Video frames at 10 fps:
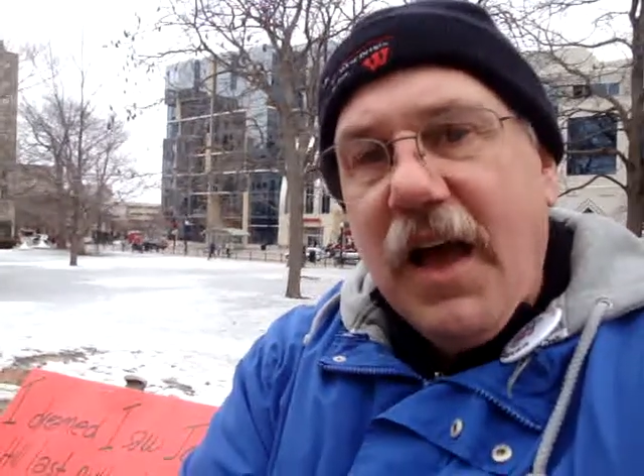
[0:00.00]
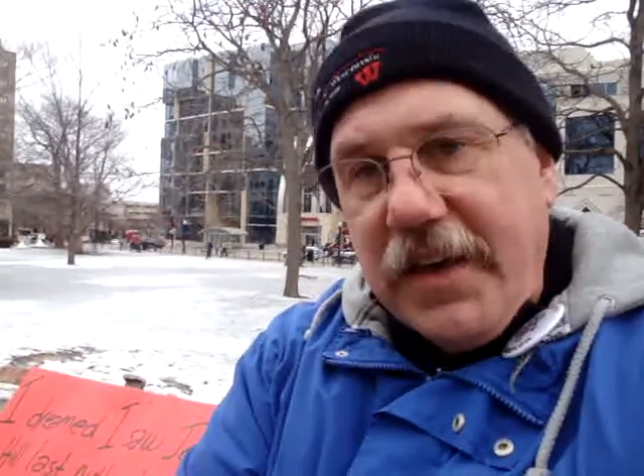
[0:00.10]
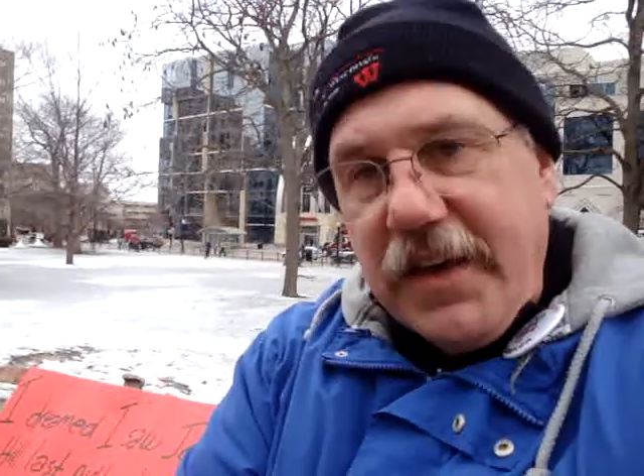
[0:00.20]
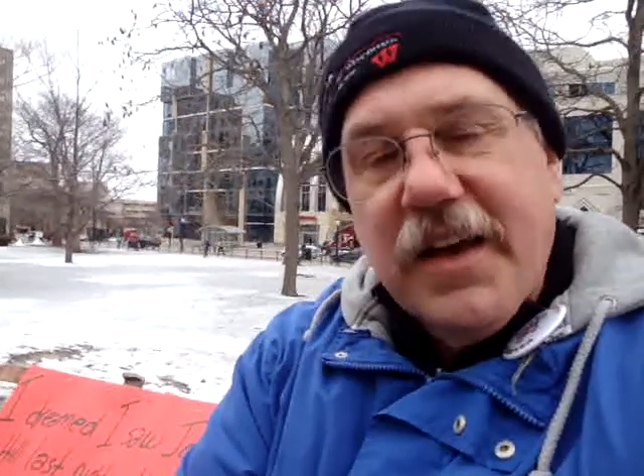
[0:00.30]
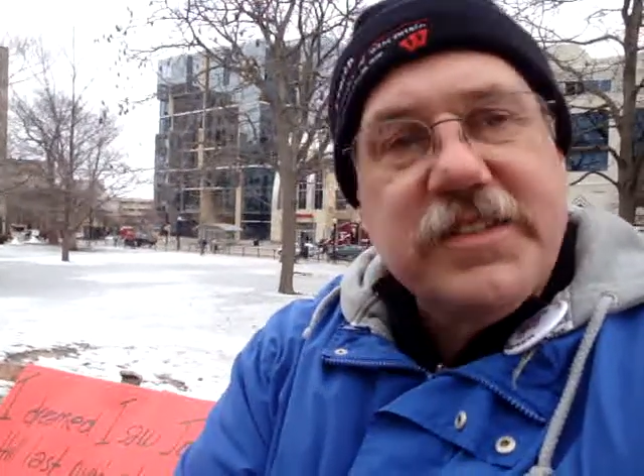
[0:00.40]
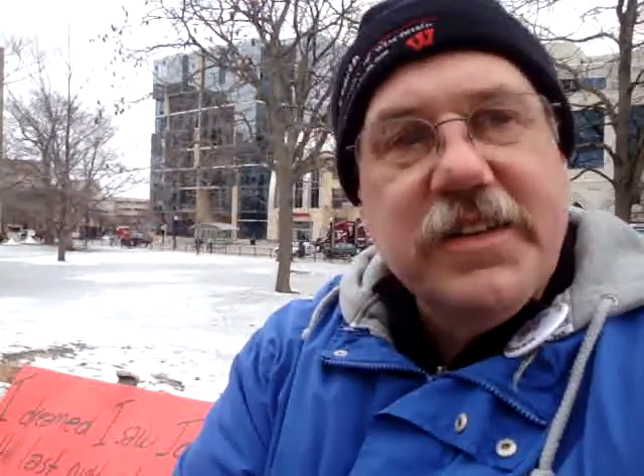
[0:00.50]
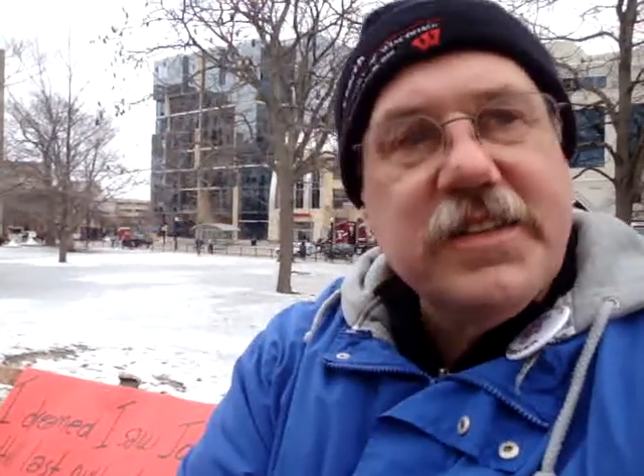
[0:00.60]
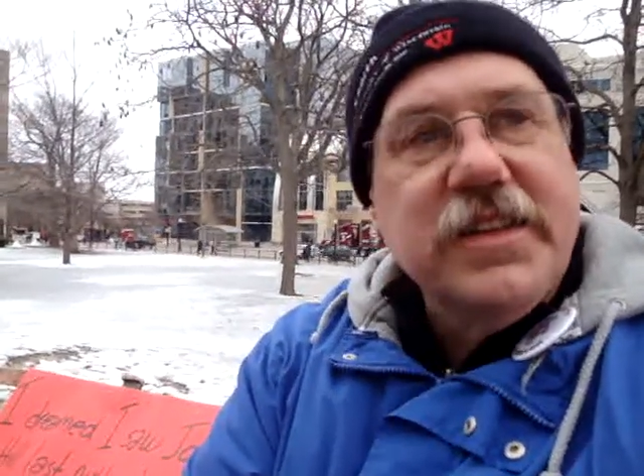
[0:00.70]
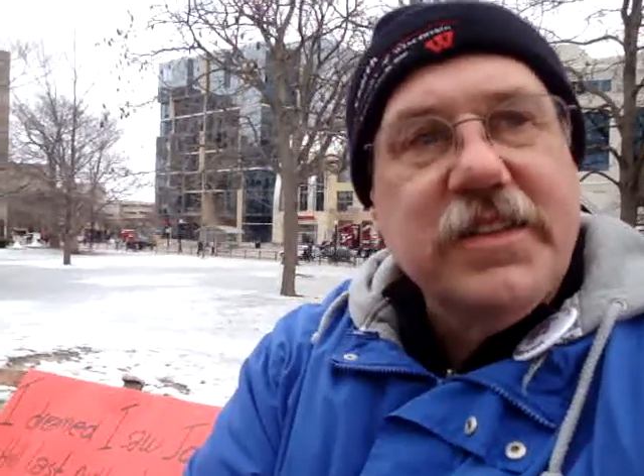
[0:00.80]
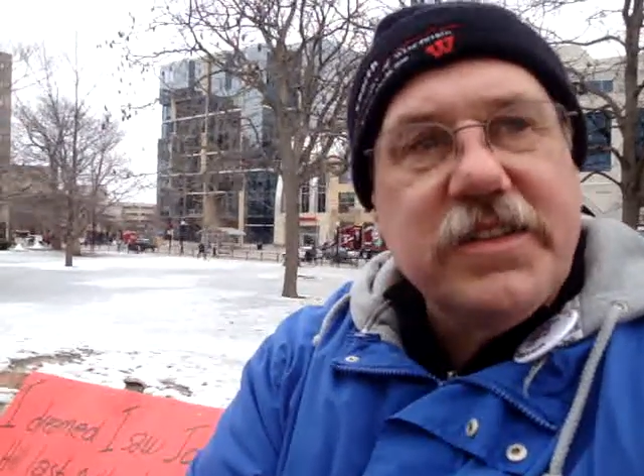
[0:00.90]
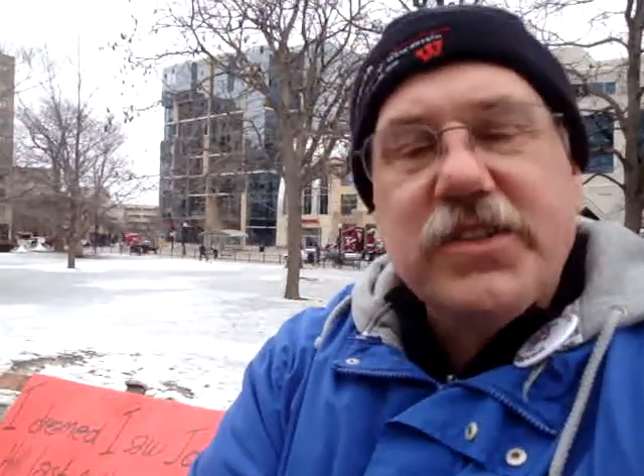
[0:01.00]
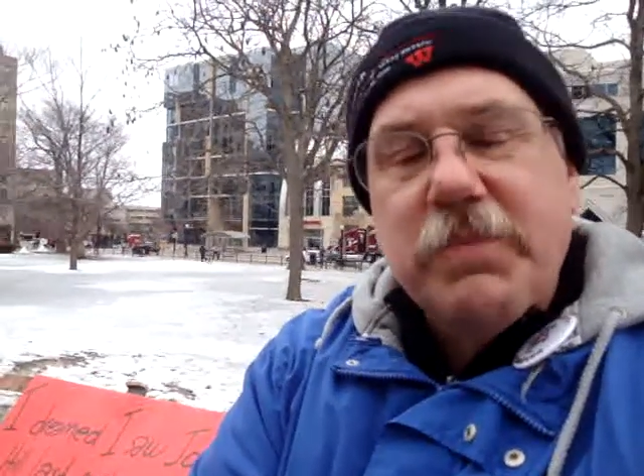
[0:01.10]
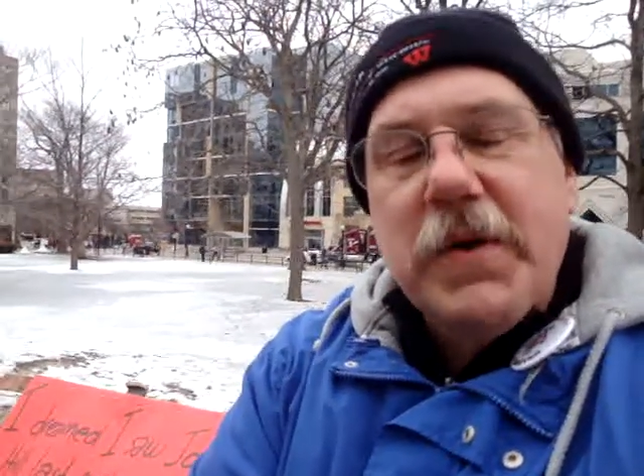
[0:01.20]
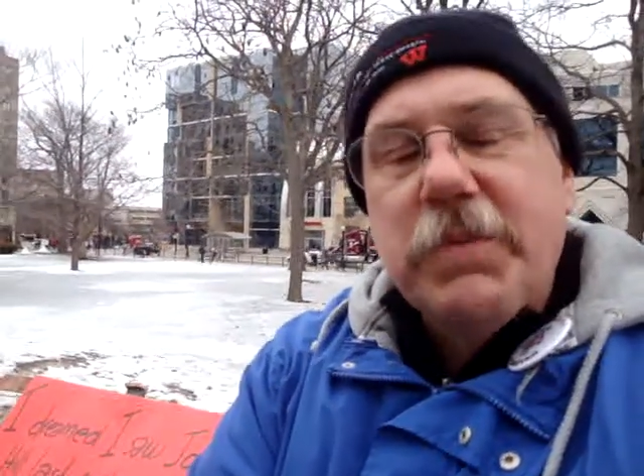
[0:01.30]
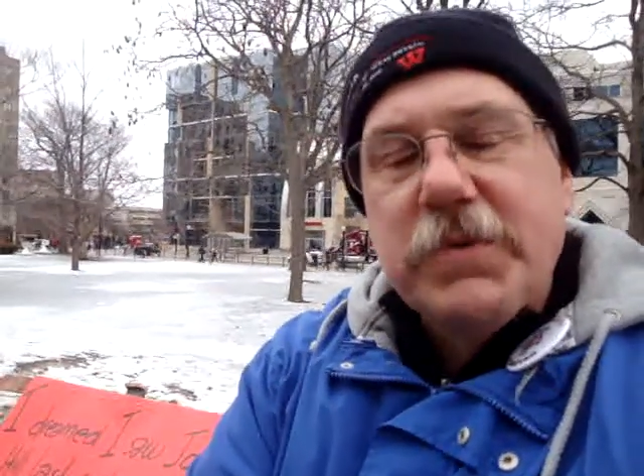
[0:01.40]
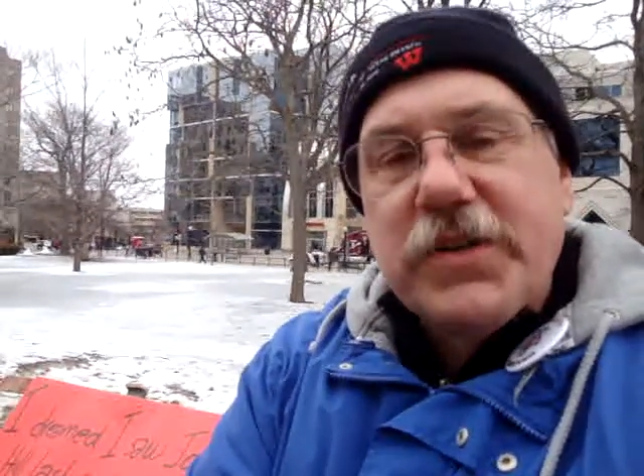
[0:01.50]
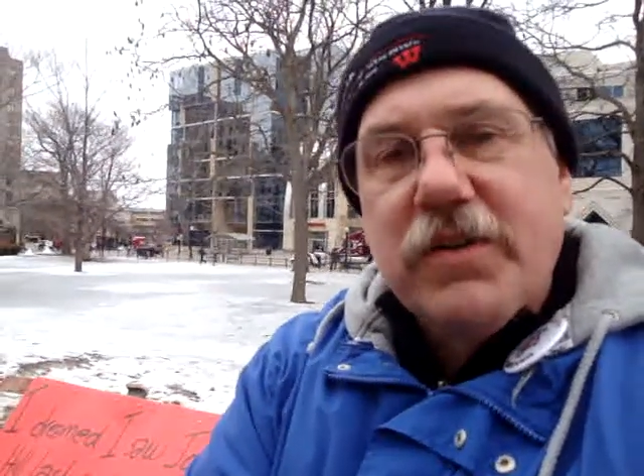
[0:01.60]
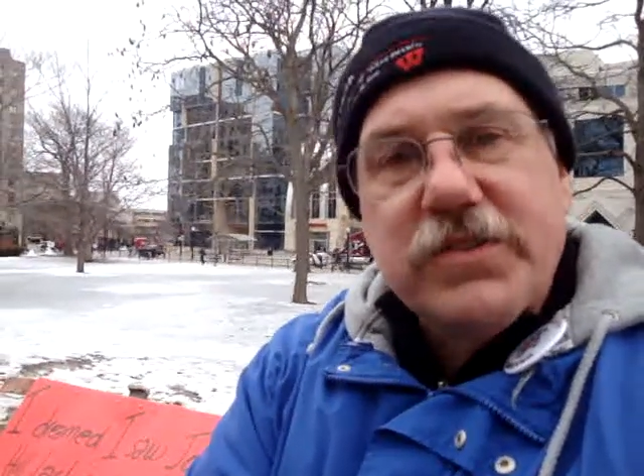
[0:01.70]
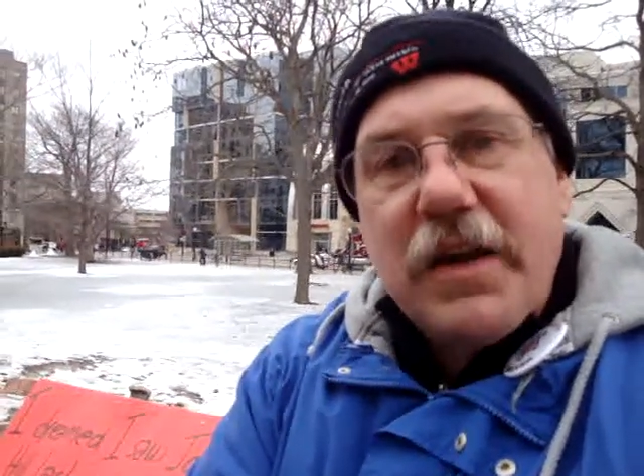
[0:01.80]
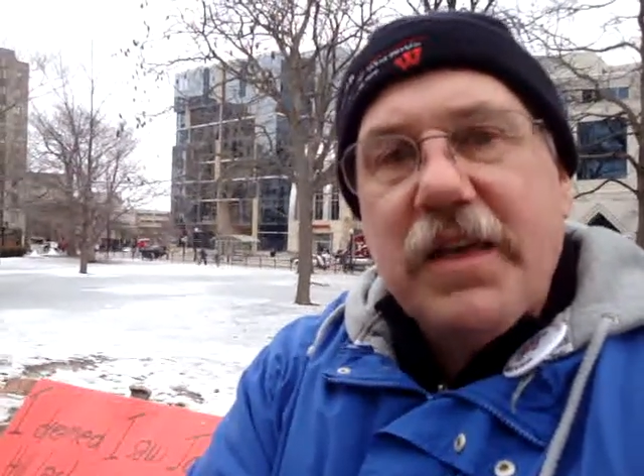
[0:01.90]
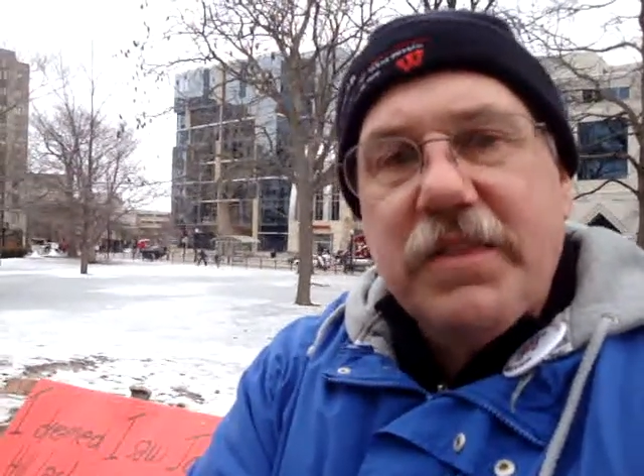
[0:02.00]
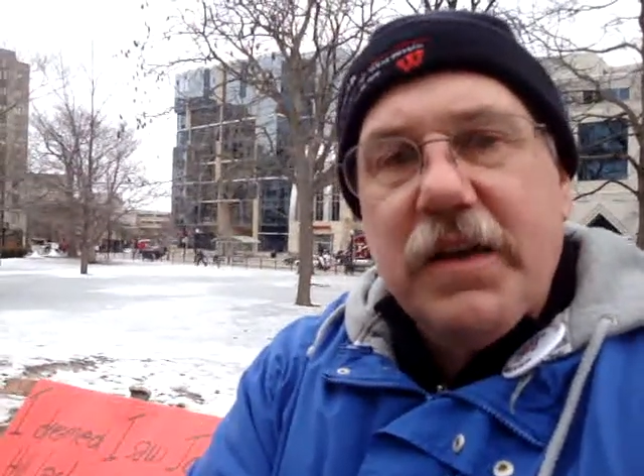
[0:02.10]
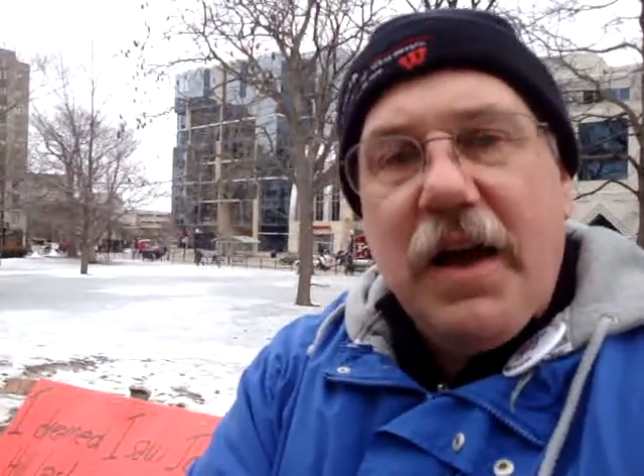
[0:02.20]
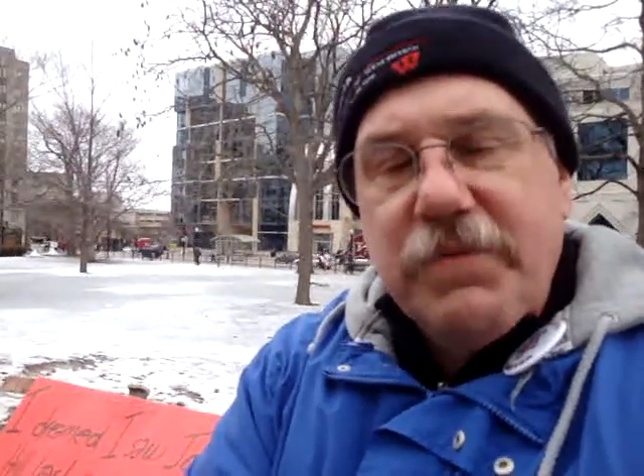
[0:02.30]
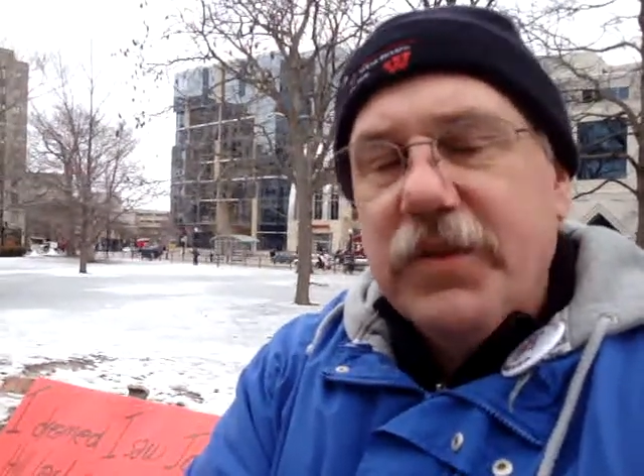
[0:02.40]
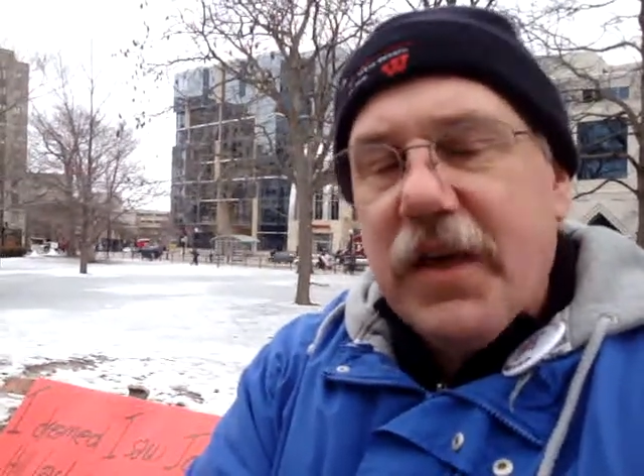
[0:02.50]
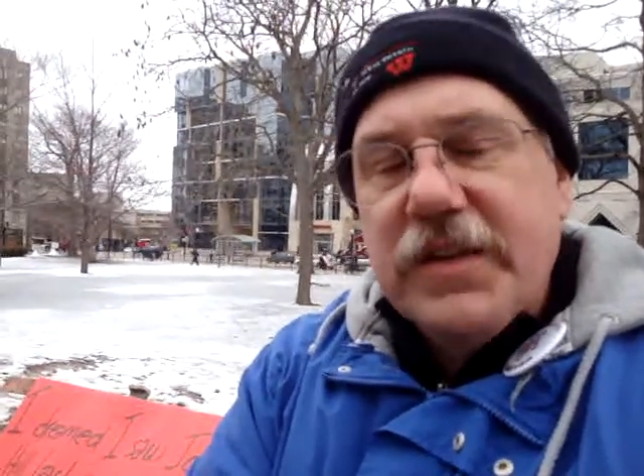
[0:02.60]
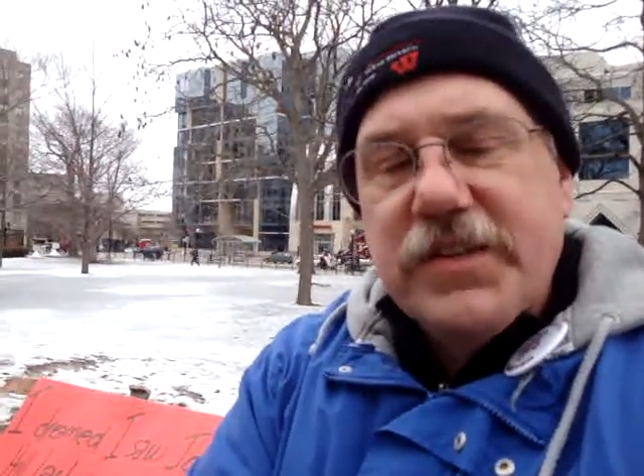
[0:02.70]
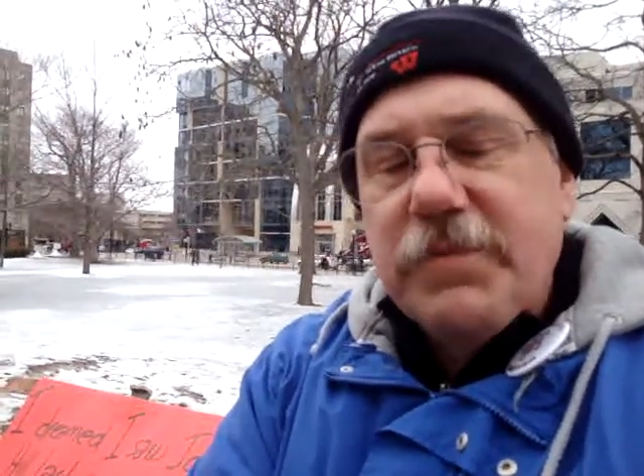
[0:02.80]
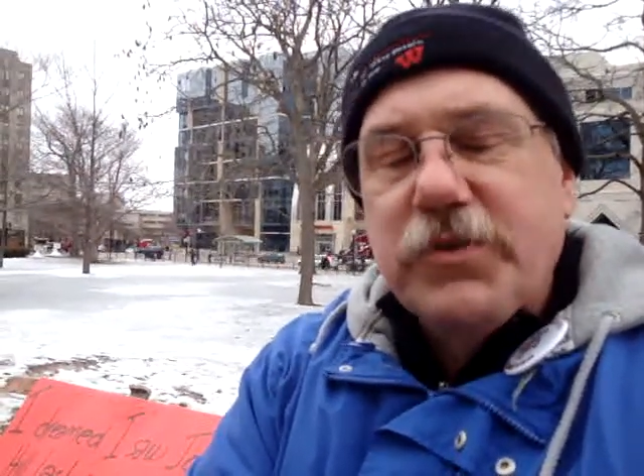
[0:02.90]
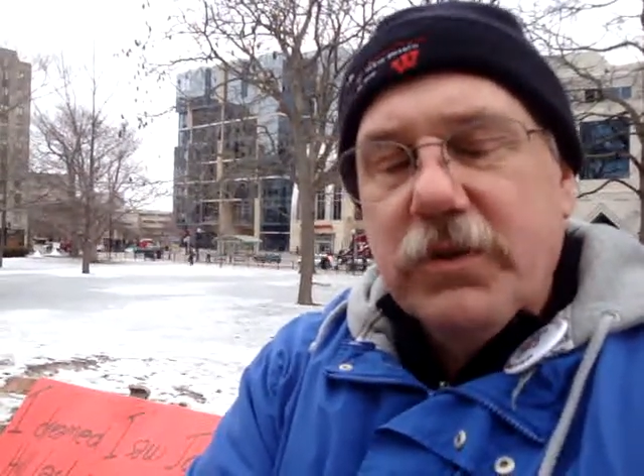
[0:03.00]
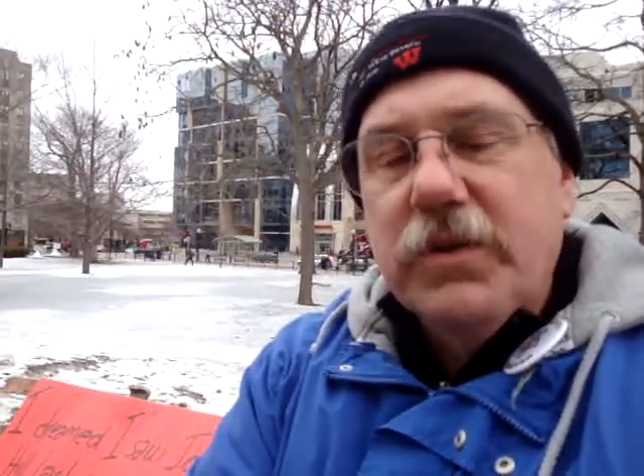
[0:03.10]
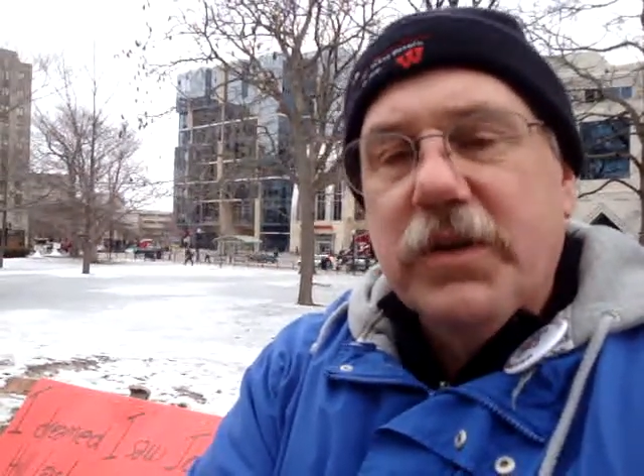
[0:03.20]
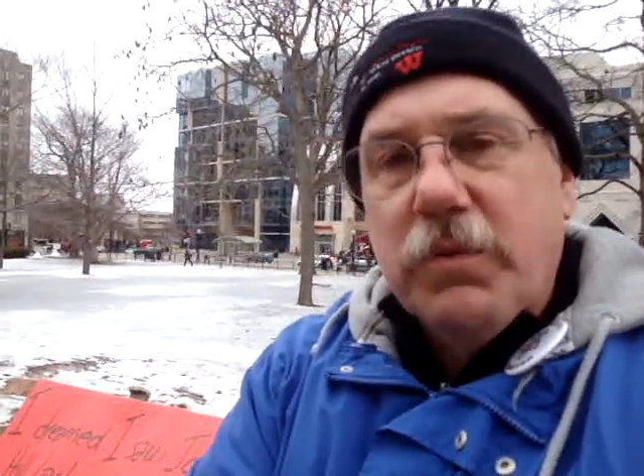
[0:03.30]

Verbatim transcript: Yes, and this is the People's House, and I feel that's absolutely